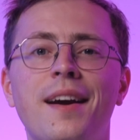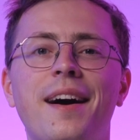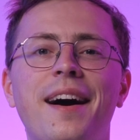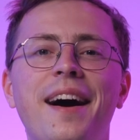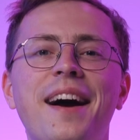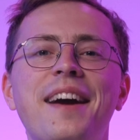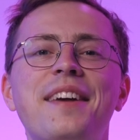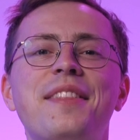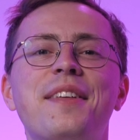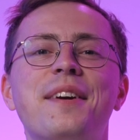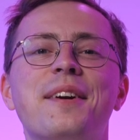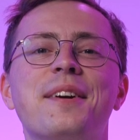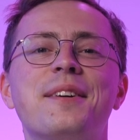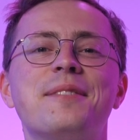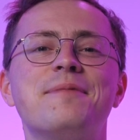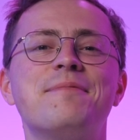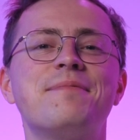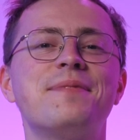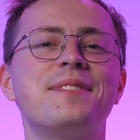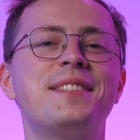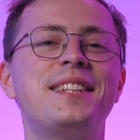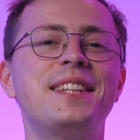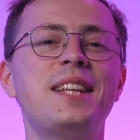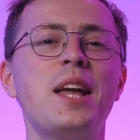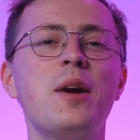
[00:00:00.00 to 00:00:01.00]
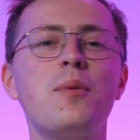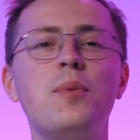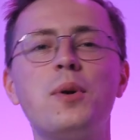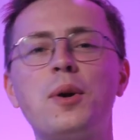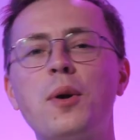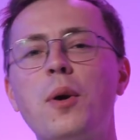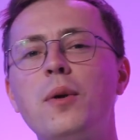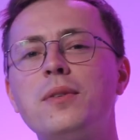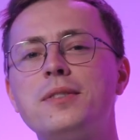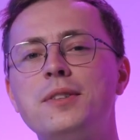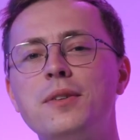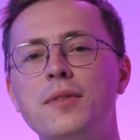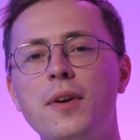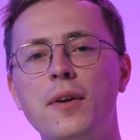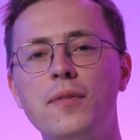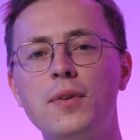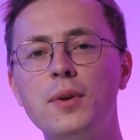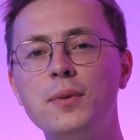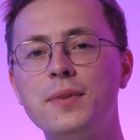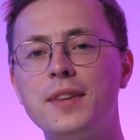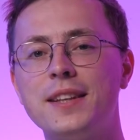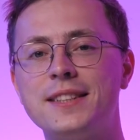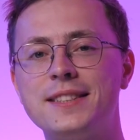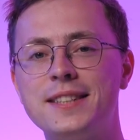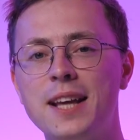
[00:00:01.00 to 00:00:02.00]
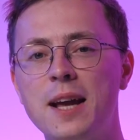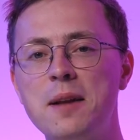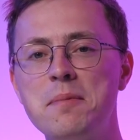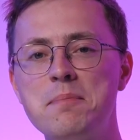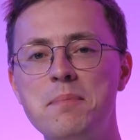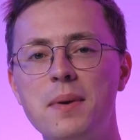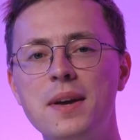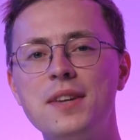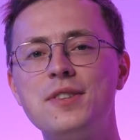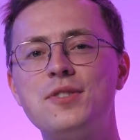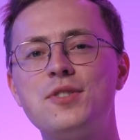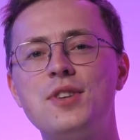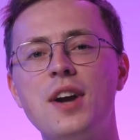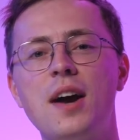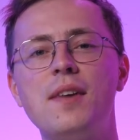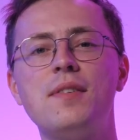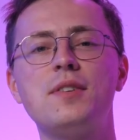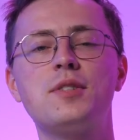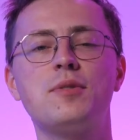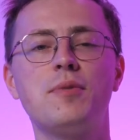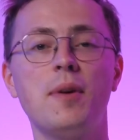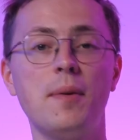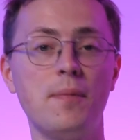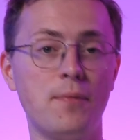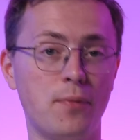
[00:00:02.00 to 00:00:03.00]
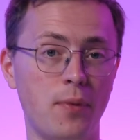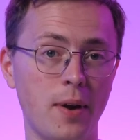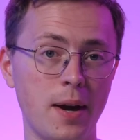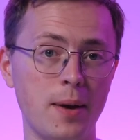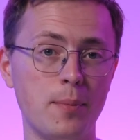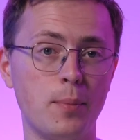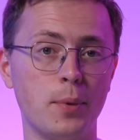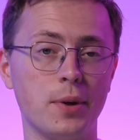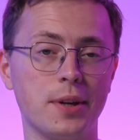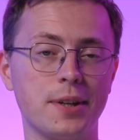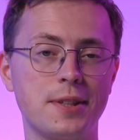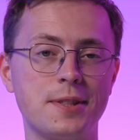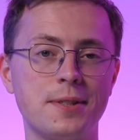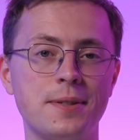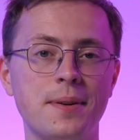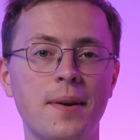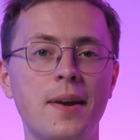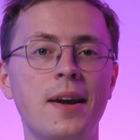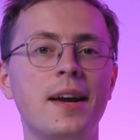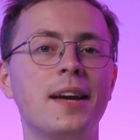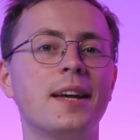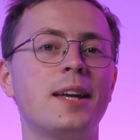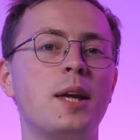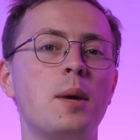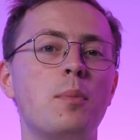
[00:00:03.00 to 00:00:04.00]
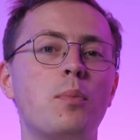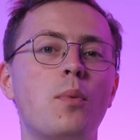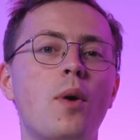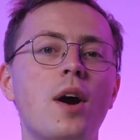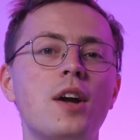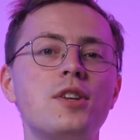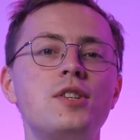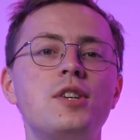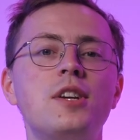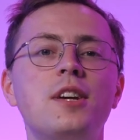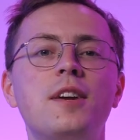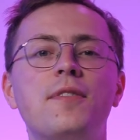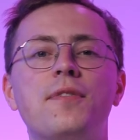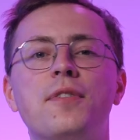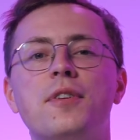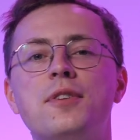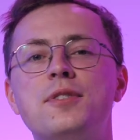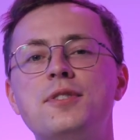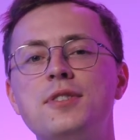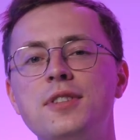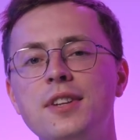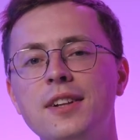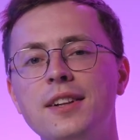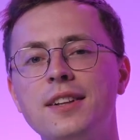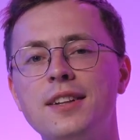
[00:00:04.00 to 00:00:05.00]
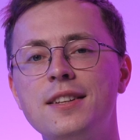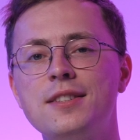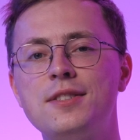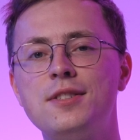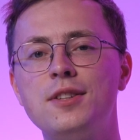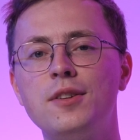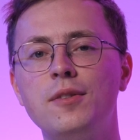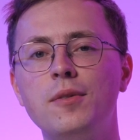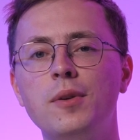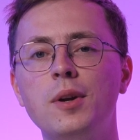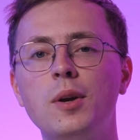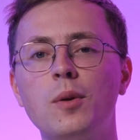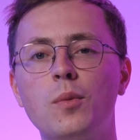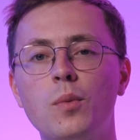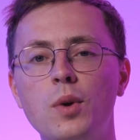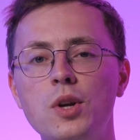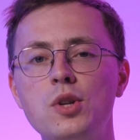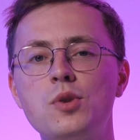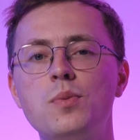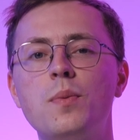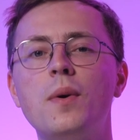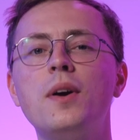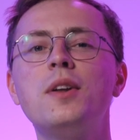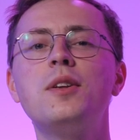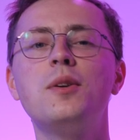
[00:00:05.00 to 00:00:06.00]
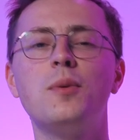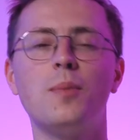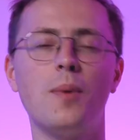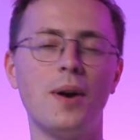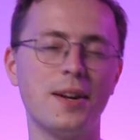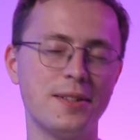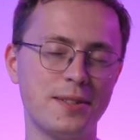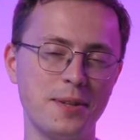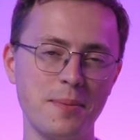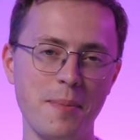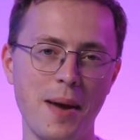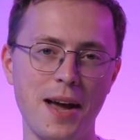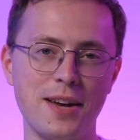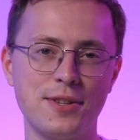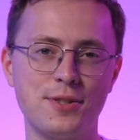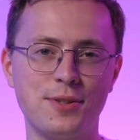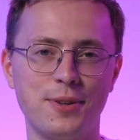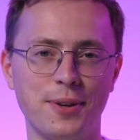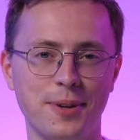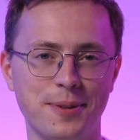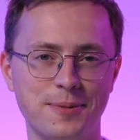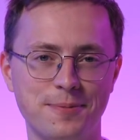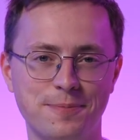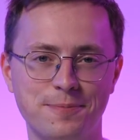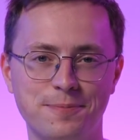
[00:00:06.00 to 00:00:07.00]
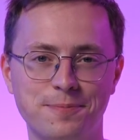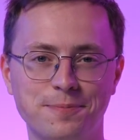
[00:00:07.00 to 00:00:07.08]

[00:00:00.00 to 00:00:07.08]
Hi there! Today we're going to review the 10 best JavaScript frameworks. Keep watching if you're still considering which one you want to master.